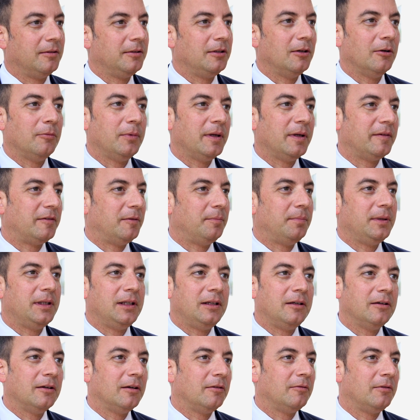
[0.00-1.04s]
you know, we have to
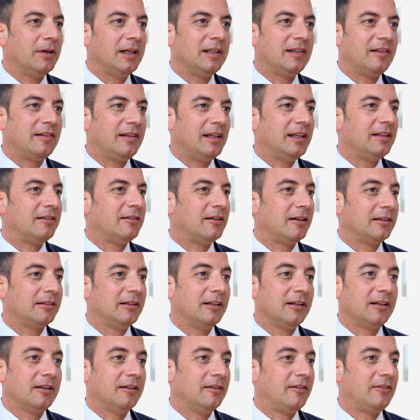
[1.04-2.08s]
be here at Red State
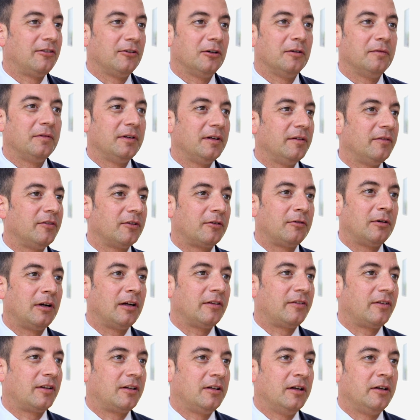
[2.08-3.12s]
talking to conservatives
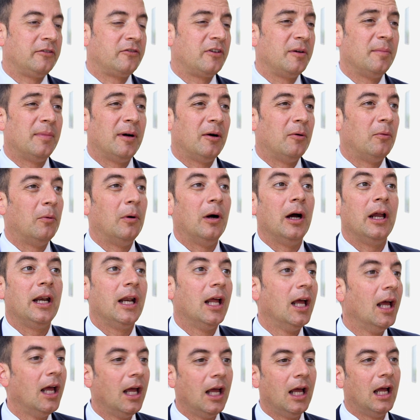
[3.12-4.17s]
across the country about what